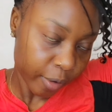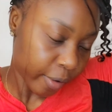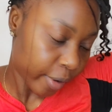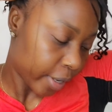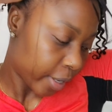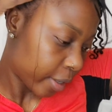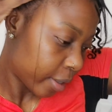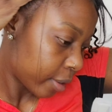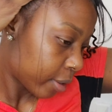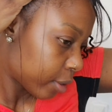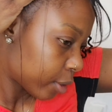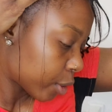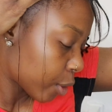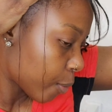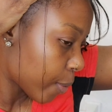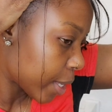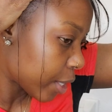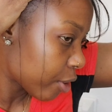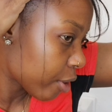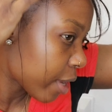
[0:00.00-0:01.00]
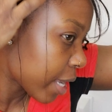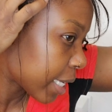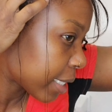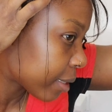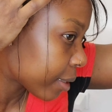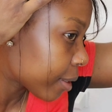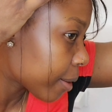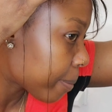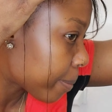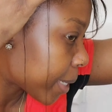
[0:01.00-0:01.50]
All right, so when you
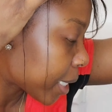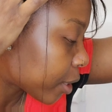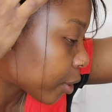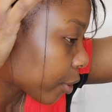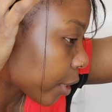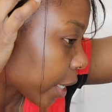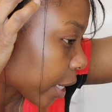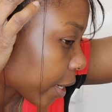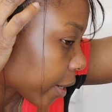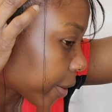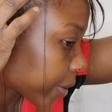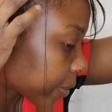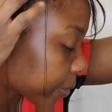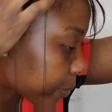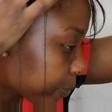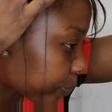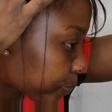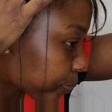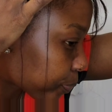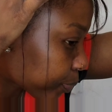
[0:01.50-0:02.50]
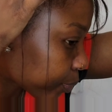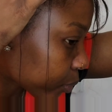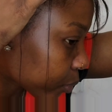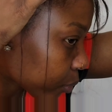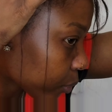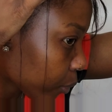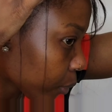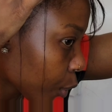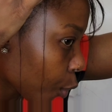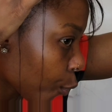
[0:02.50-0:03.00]
get to the middle here,
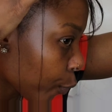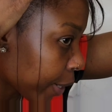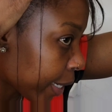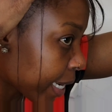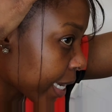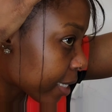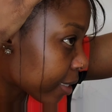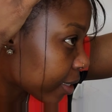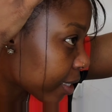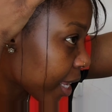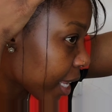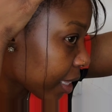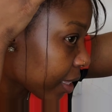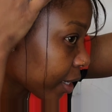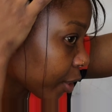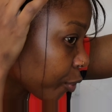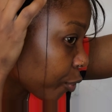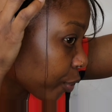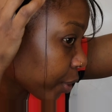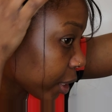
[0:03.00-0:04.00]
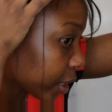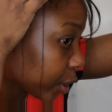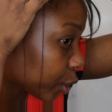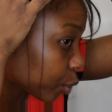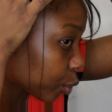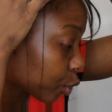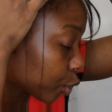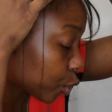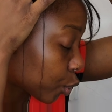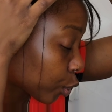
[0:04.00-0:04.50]
where there's nothing really
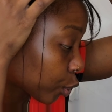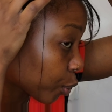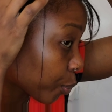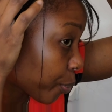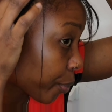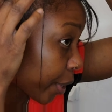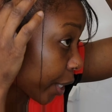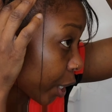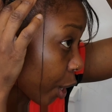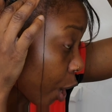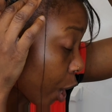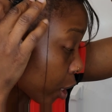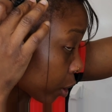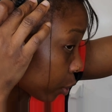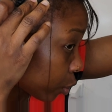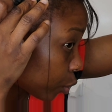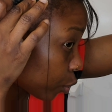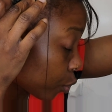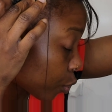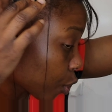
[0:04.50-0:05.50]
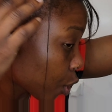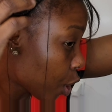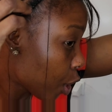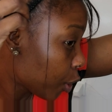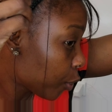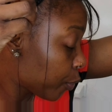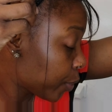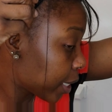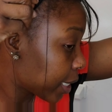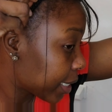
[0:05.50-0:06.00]
to sew the braid onto,
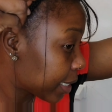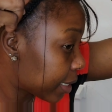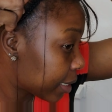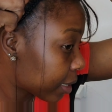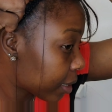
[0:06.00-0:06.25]
we're